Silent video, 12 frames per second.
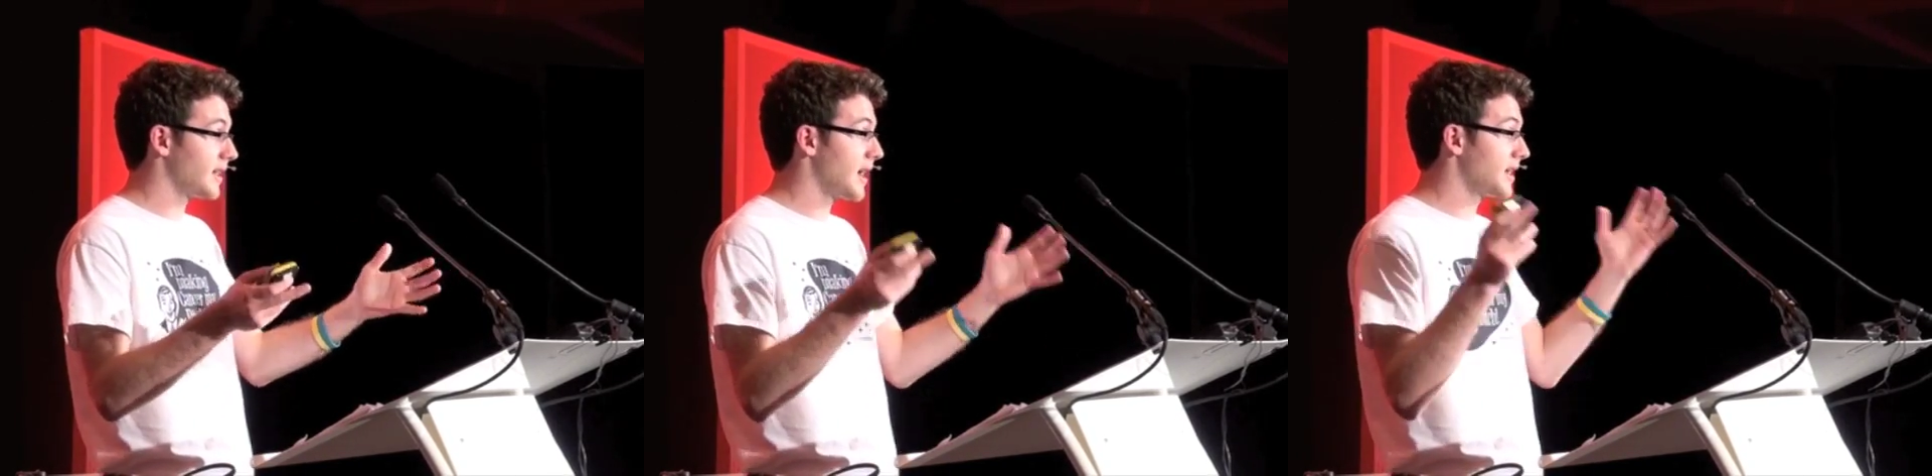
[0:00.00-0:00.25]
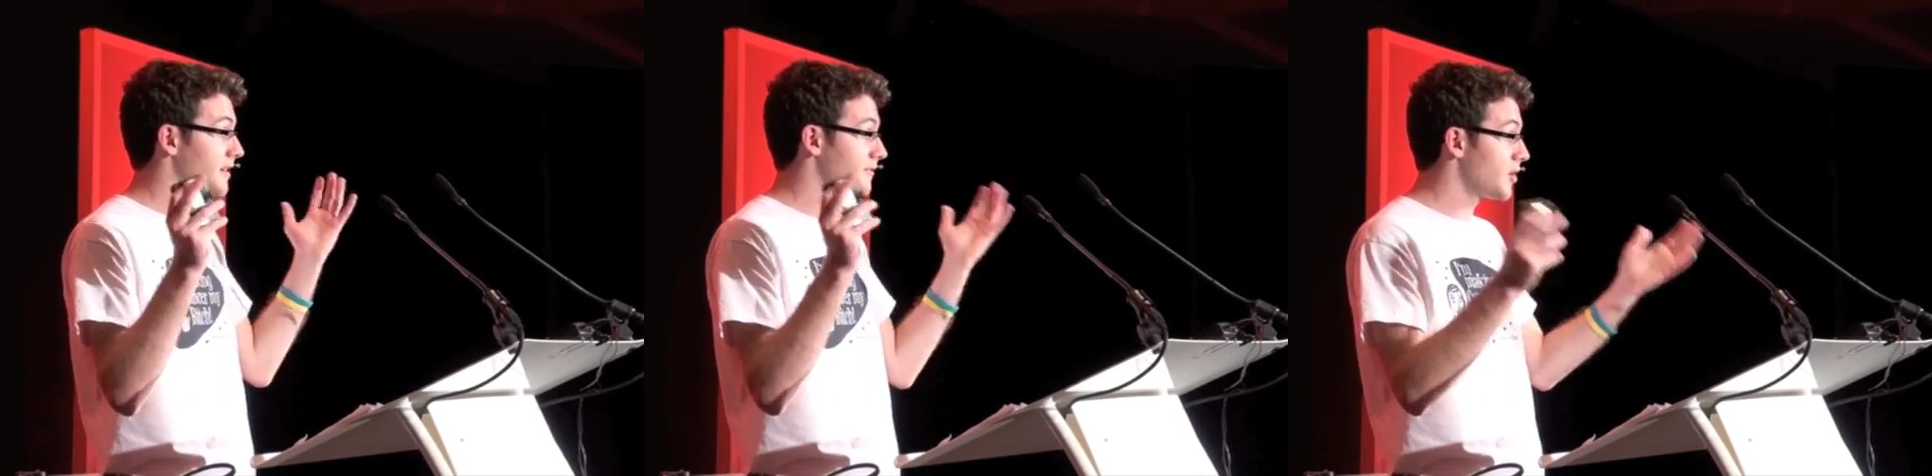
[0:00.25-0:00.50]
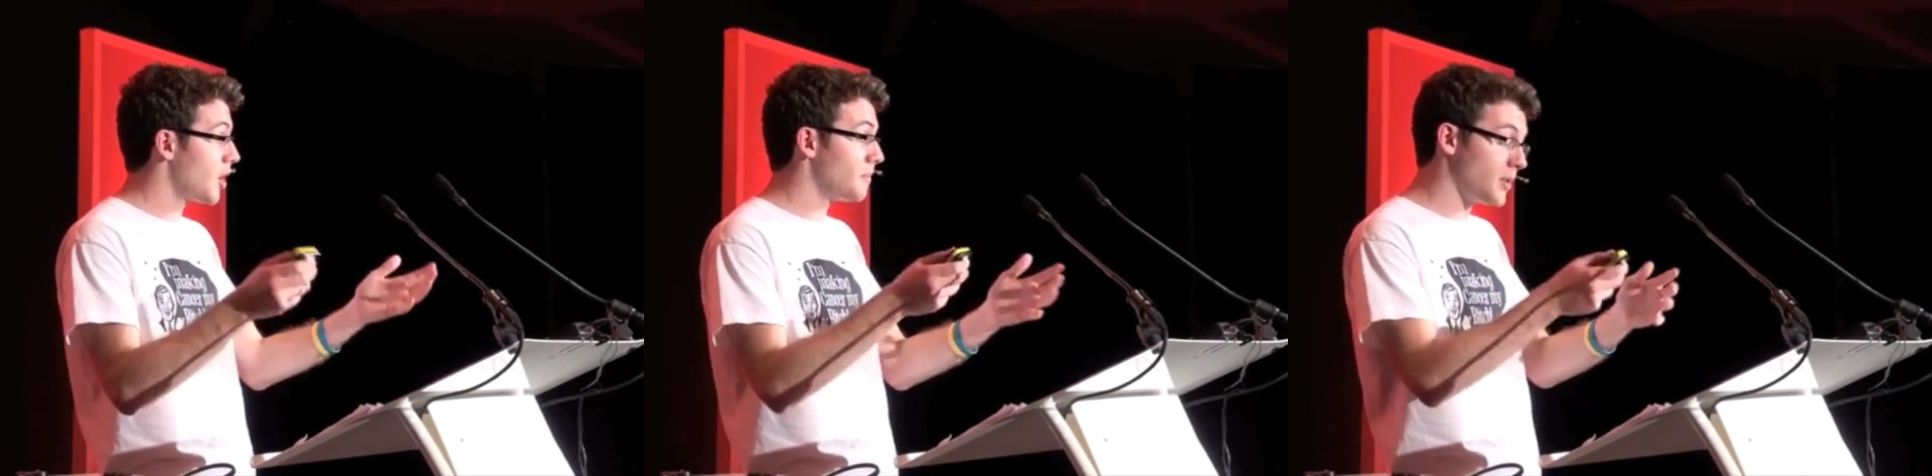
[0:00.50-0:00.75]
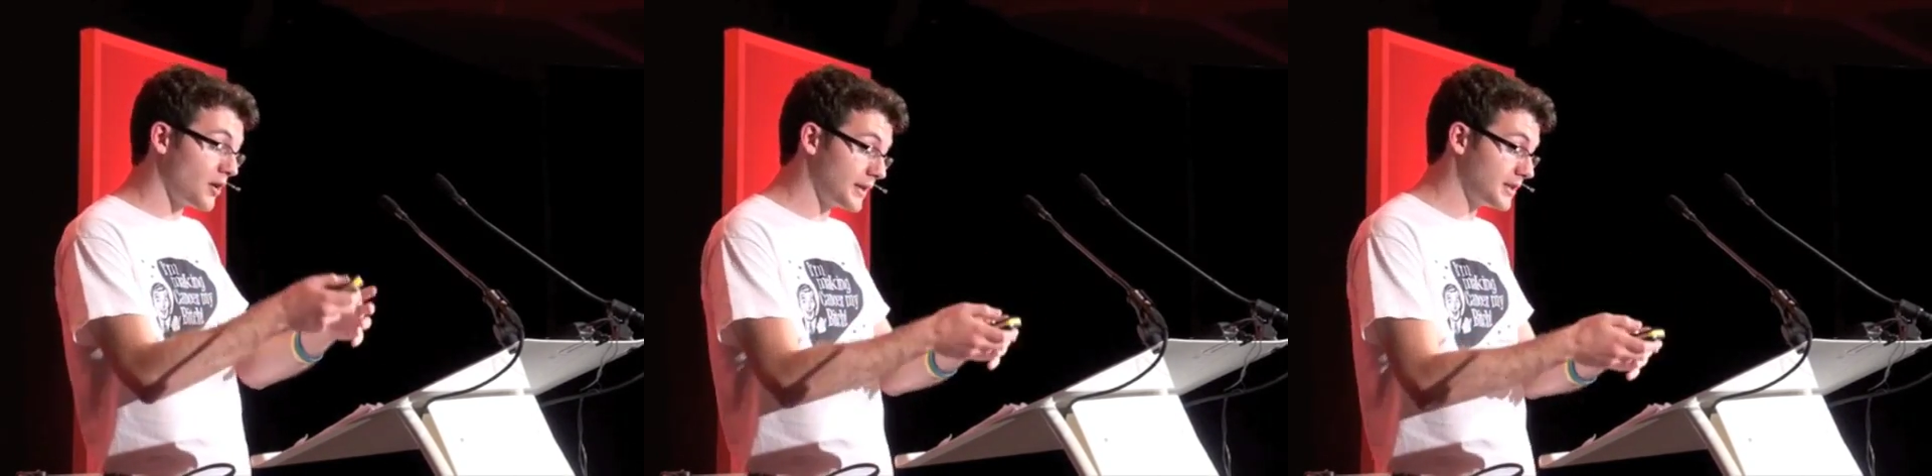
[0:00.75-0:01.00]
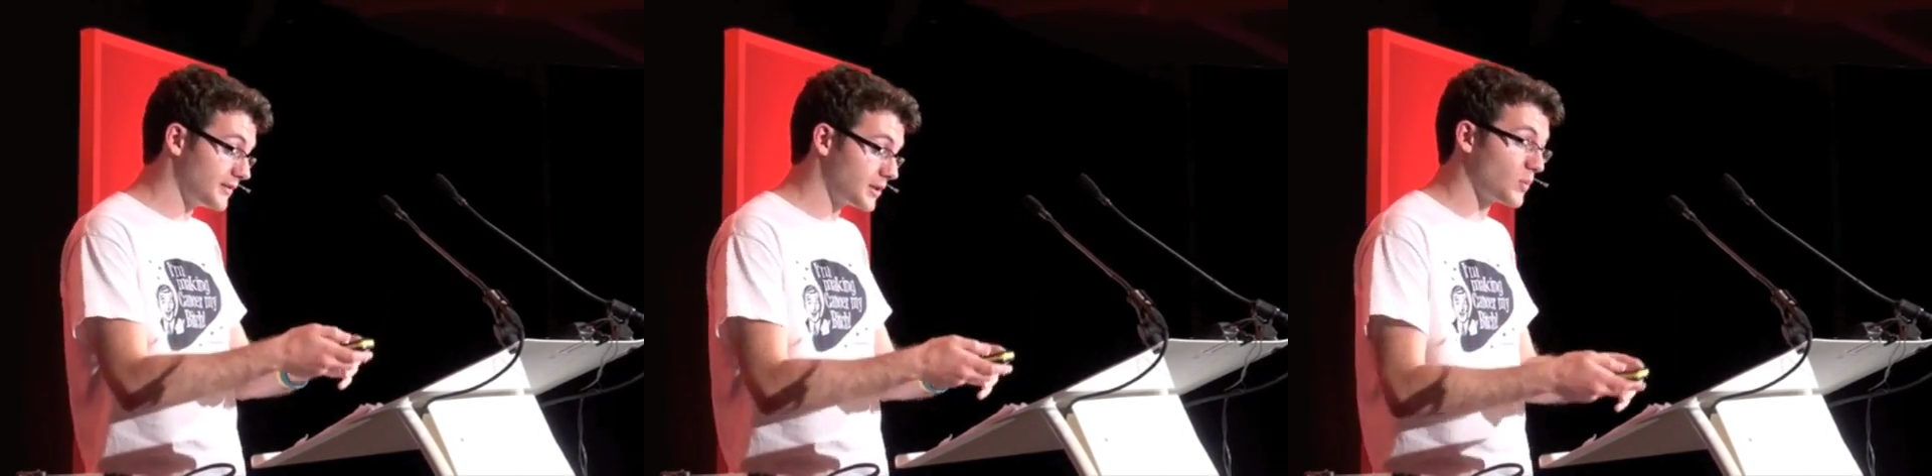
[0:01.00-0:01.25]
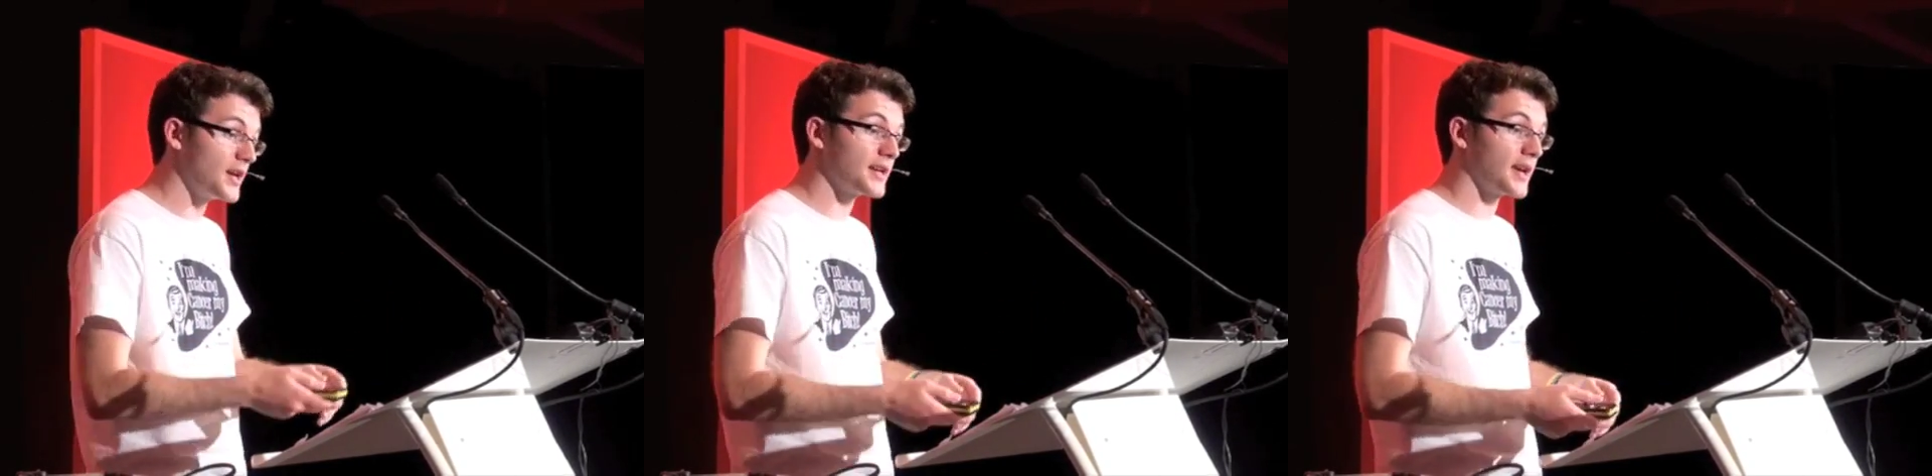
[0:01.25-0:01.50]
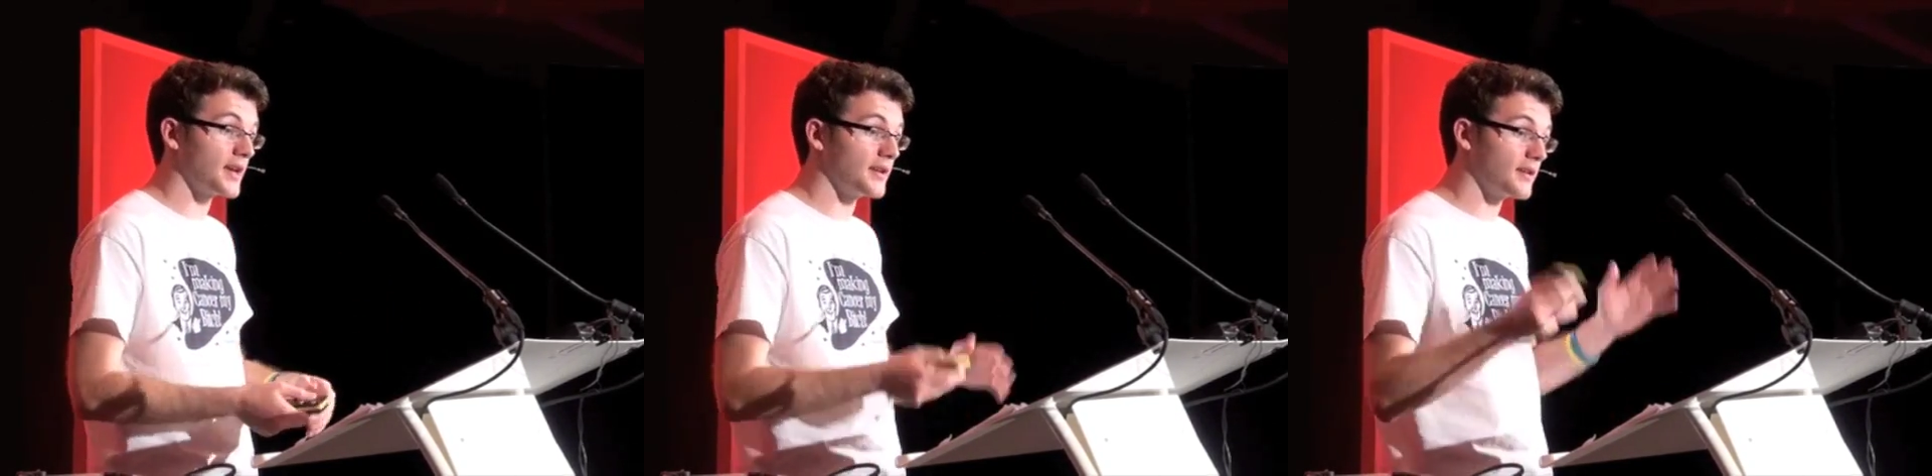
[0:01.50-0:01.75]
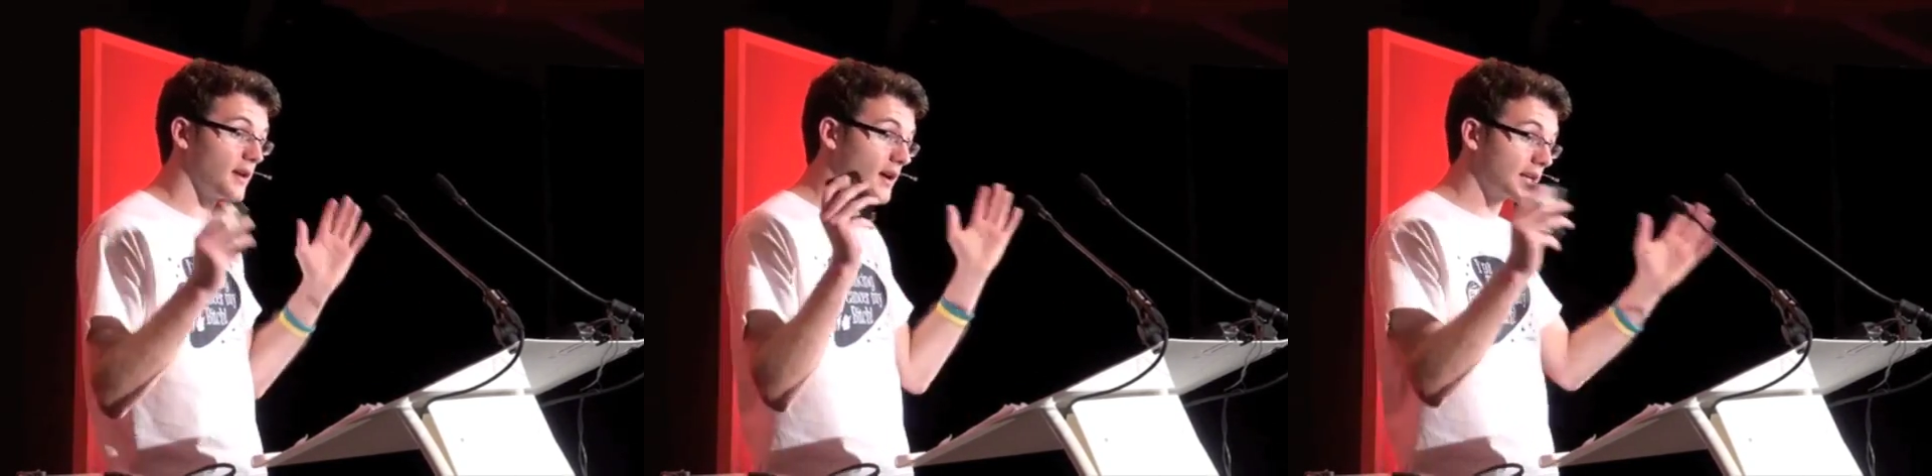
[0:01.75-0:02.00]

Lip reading: and if not, by the end of this weekend,